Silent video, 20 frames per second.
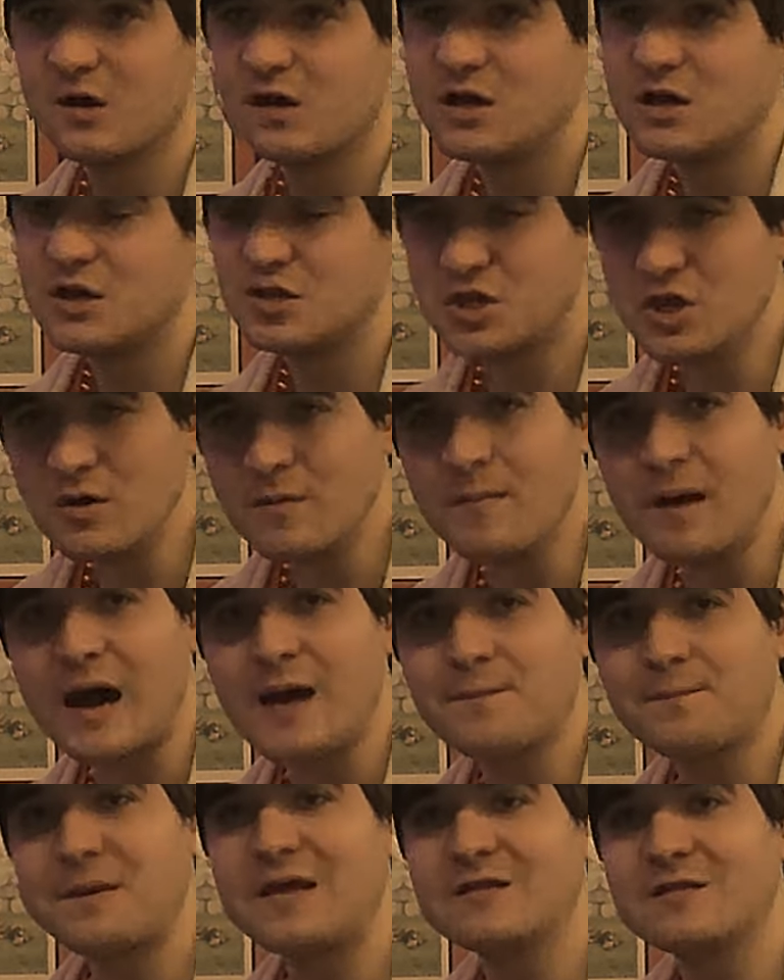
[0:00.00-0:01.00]
You might
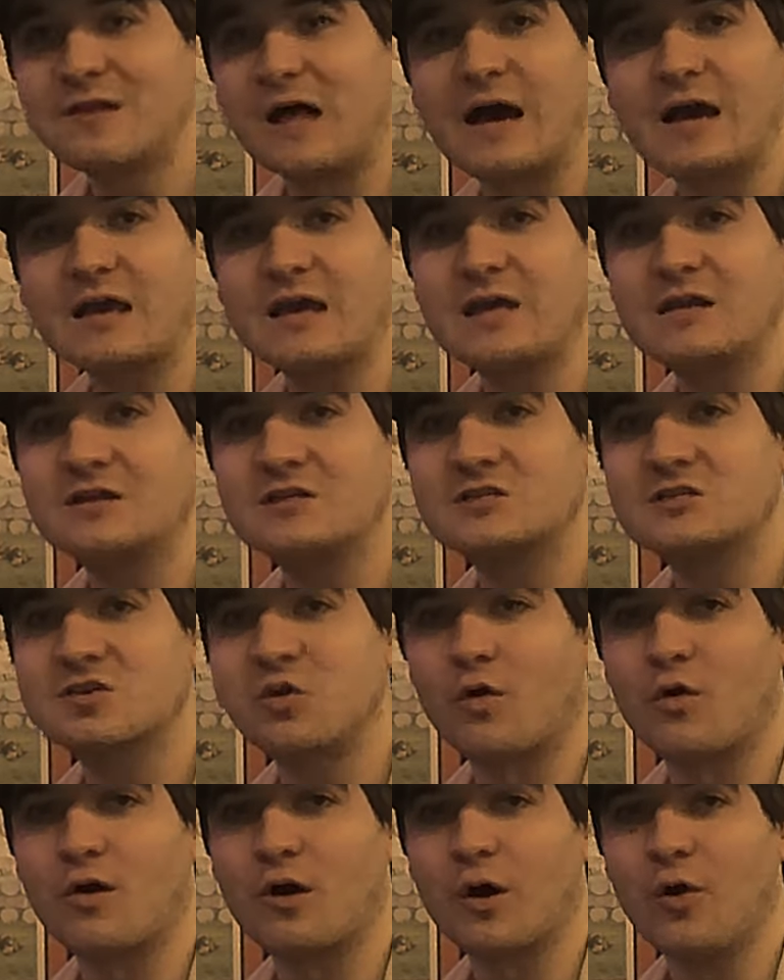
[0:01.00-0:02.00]
be lucky to
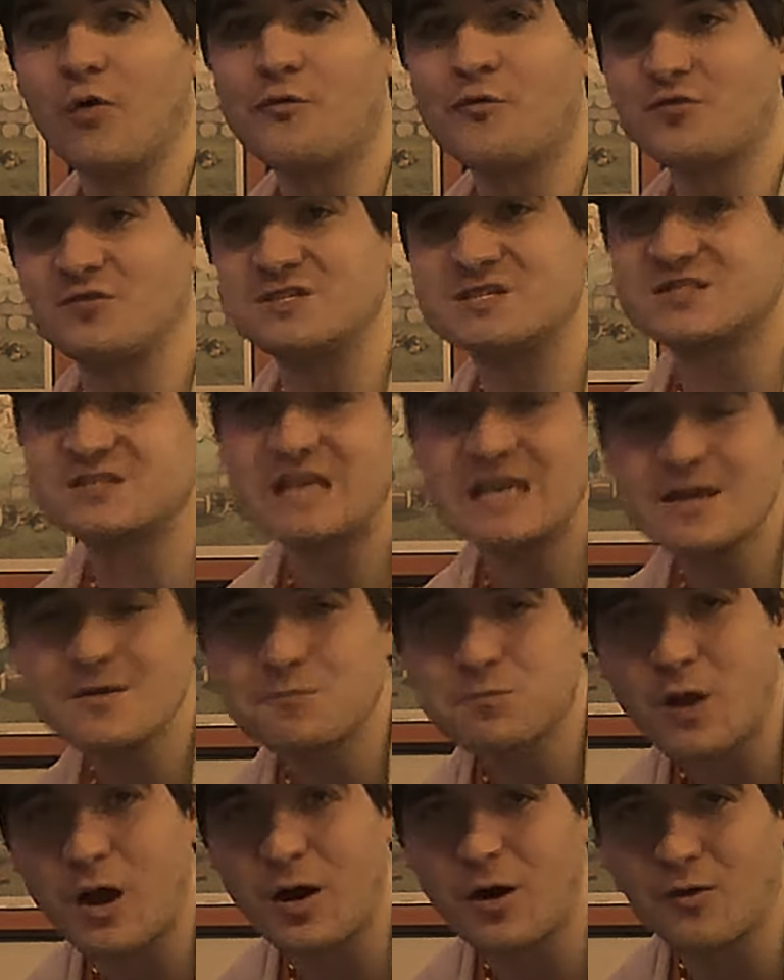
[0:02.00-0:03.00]
score over
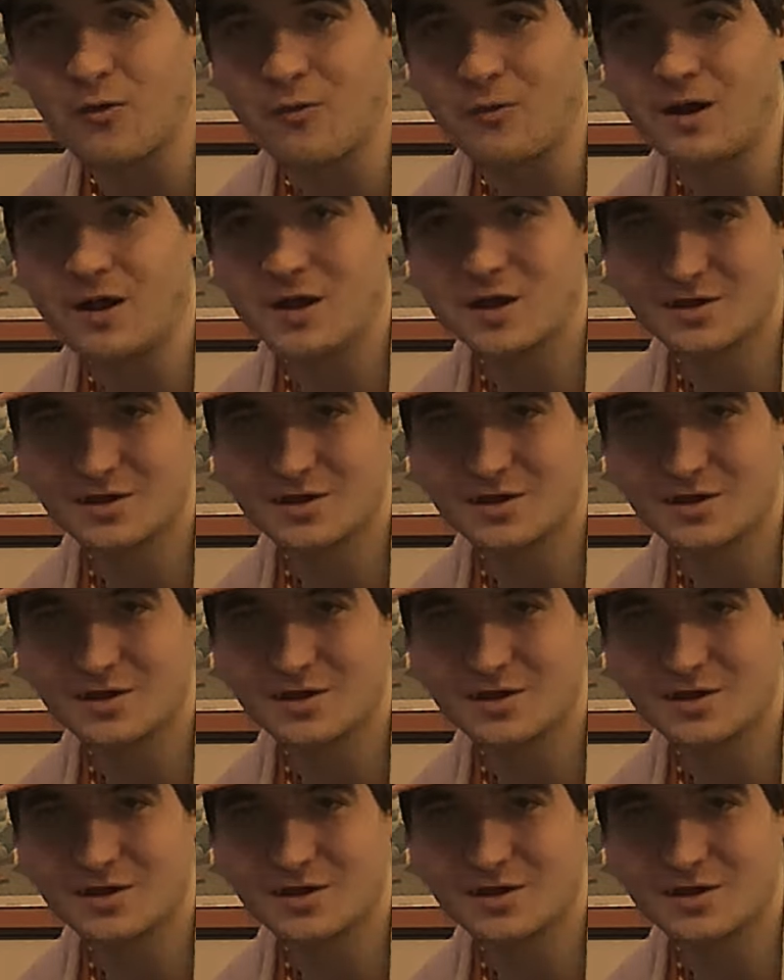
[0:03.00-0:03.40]
0